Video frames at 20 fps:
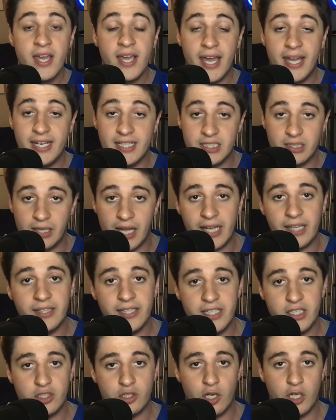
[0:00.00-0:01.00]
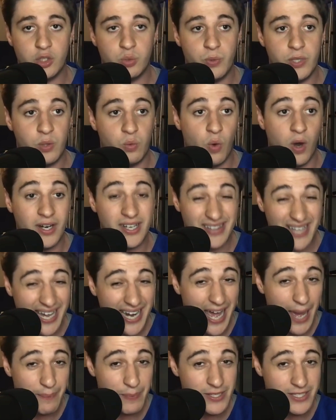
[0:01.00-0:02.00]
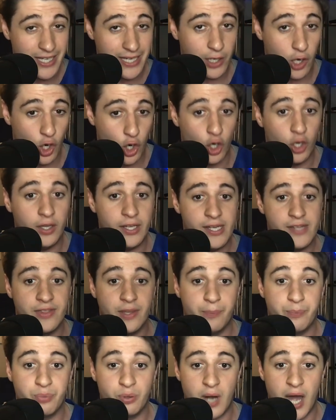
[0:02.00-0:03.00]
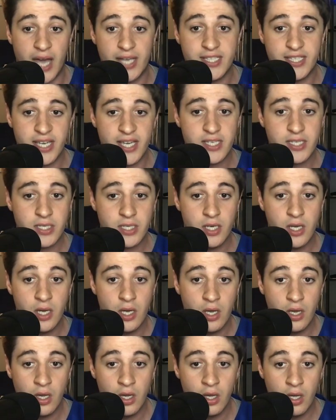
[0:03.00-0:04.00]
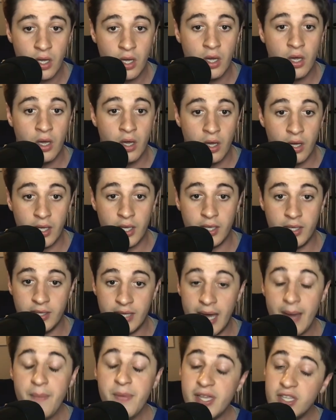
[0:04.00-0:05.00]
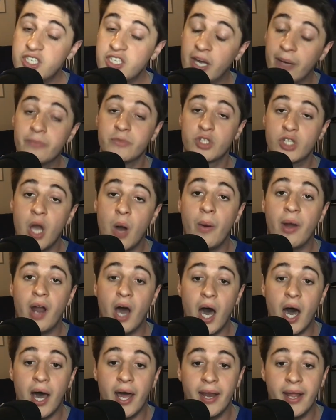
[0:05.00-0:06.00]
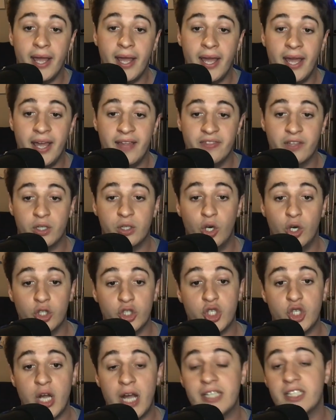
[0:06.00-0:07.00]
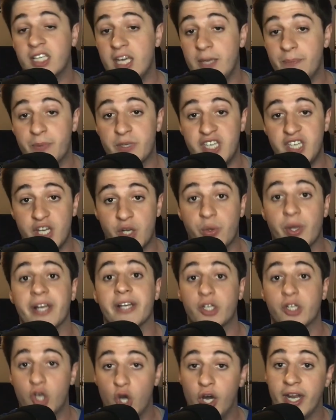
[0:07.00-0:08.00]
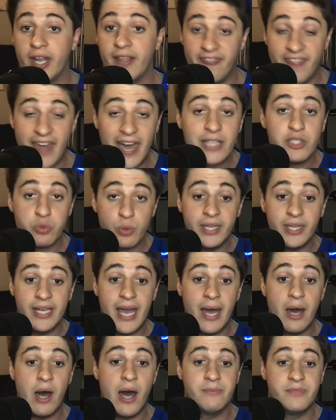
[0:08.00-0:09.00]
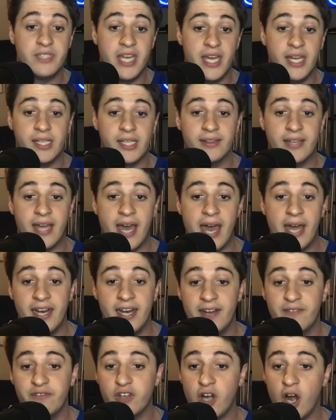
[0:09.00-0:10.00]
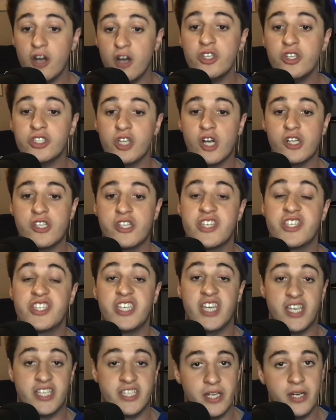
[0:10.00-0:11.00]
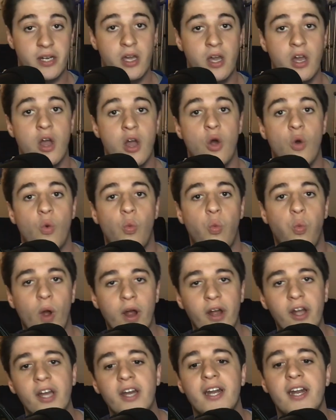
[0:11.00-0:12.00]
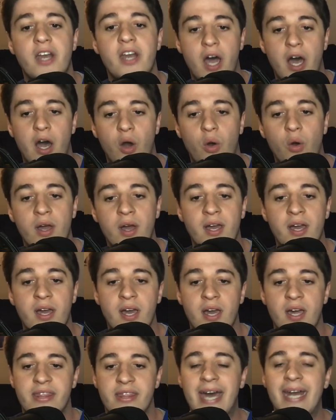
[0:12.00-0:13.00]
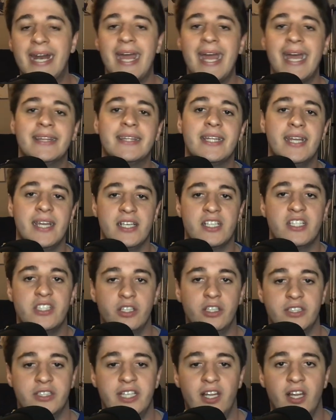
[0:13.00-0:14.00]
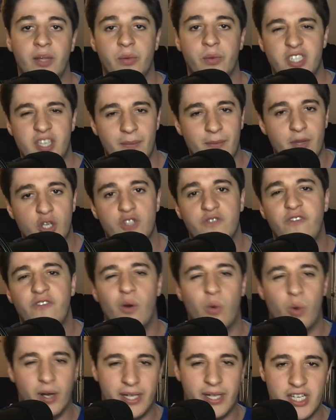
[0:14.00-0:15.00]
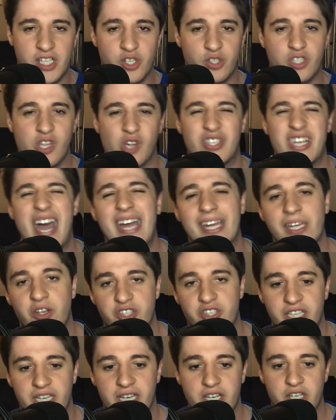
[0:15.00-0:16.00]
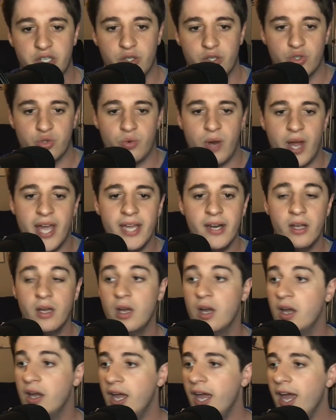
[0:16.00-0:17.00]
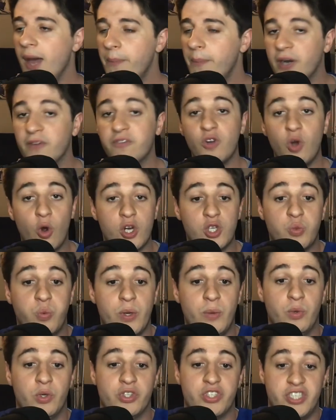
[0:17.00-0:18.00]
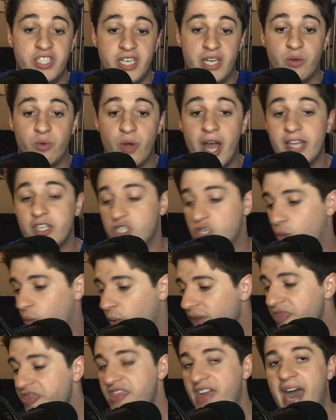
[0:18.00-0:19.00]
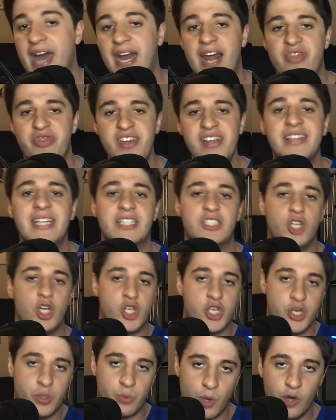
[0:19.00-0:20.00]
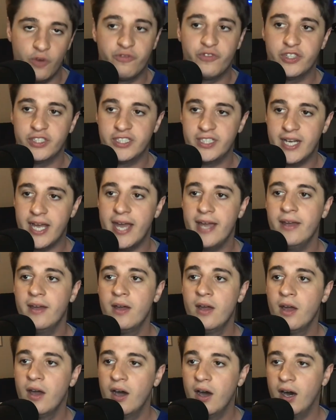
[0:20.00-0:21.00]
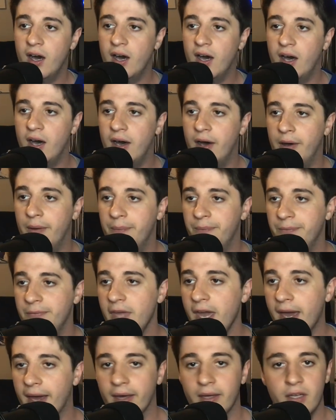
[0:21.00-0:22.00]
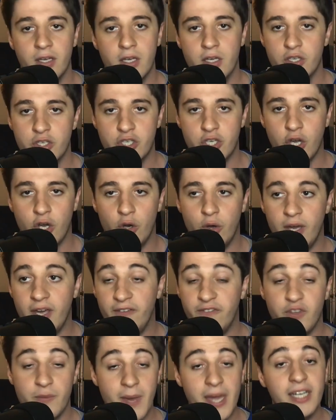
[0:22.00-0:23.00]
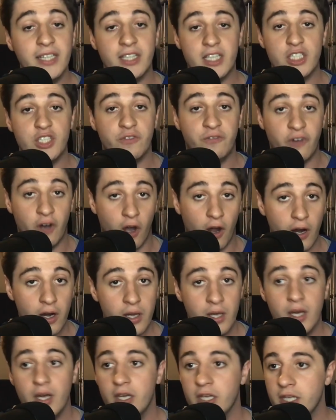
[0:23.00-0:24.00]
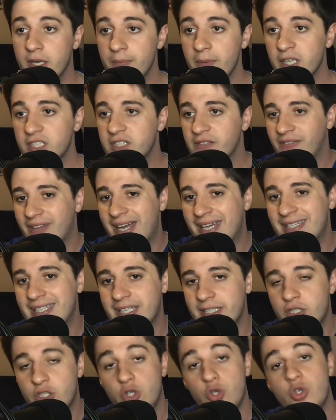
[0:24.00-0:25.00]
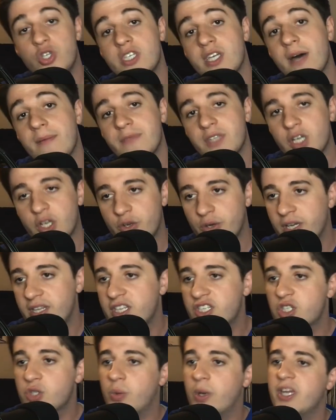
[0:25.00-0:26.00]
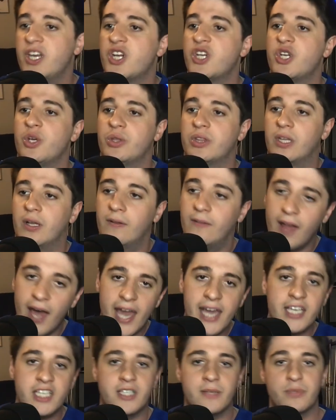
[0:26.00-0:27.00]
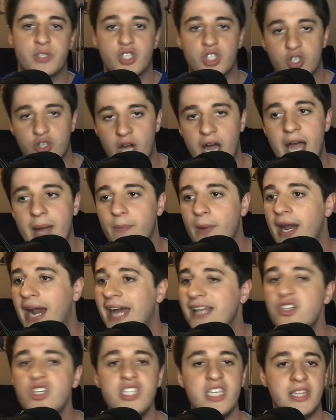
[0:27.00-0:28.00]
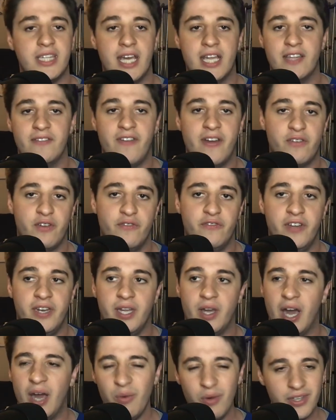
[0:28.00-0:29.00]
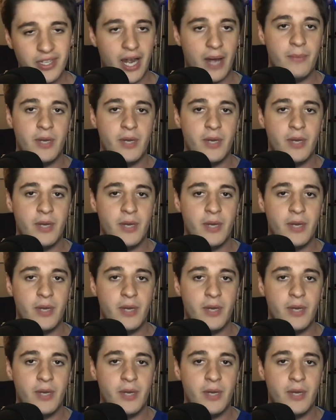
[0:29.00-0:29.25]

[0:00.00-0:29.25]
and it's likely he starts week one and that happens like early in the process, that means something's going on and the Colts tried to keep a secret and couldn't. That's really how I'm taking that. And if Gardner starts the season, we're going to know that Anthony is still dealing with some of those footwork issues, those accuracy issues, right? But of course we will see, right? So with that, I think that's all she wrote for today. So if you made it this far, you must have liked it to some degree. This is where you shoot the like, subscribe, right? I do this at the end of every video. I wonder how